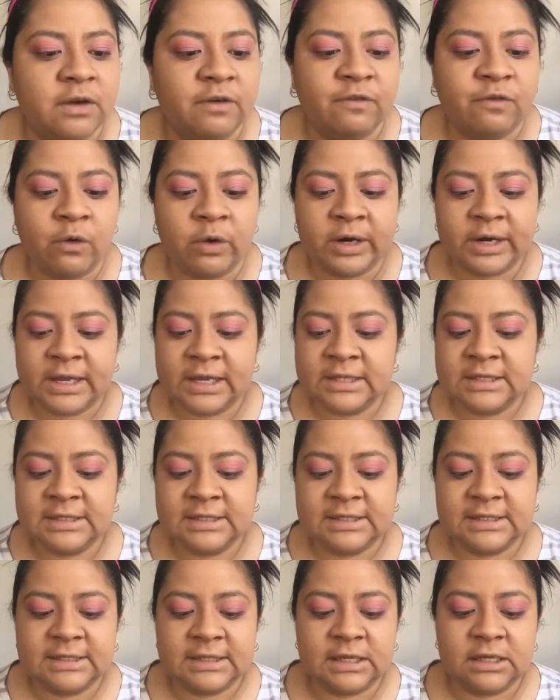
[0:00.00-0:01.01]
For
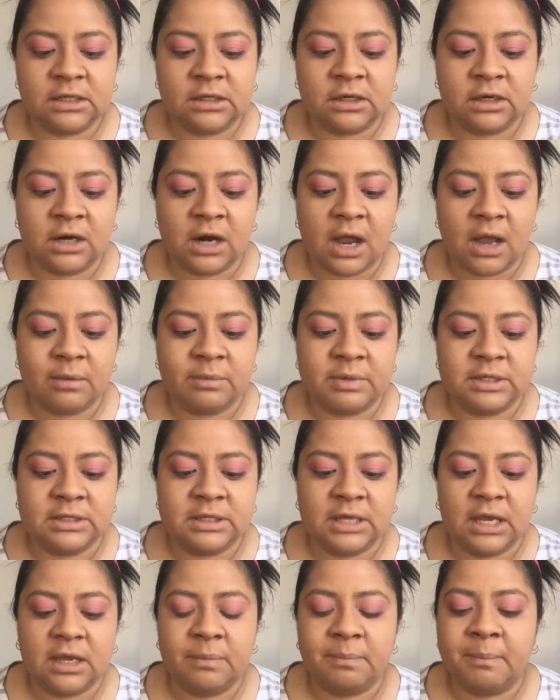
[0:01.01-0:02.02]
concealer, I'm going
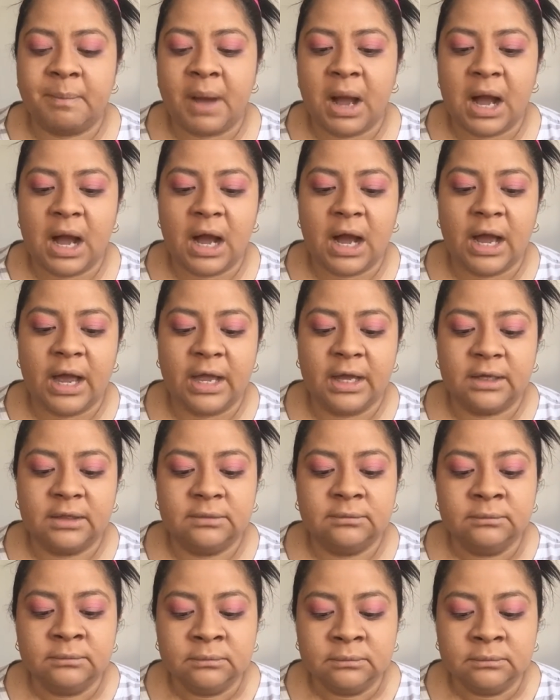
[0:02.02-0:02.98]
to take my